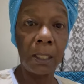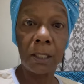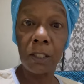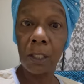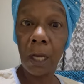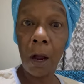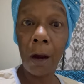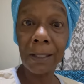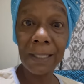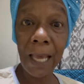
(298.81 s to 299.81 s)
took
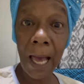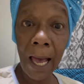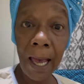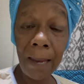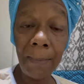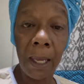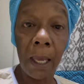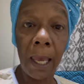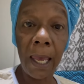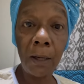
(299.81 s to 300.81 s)
our time,
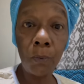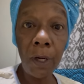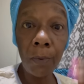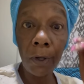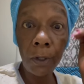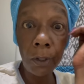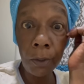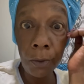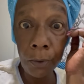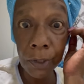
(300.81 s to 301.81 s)
and we were
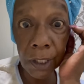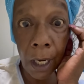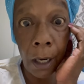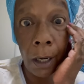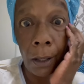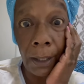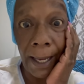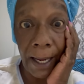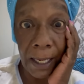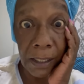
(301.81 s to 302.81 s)
glued to her,
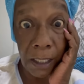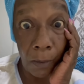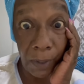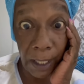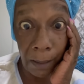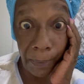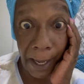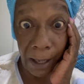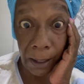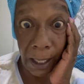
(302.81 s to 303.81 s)
like I said, when
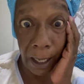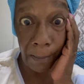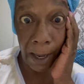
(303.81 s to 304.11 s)
Empire came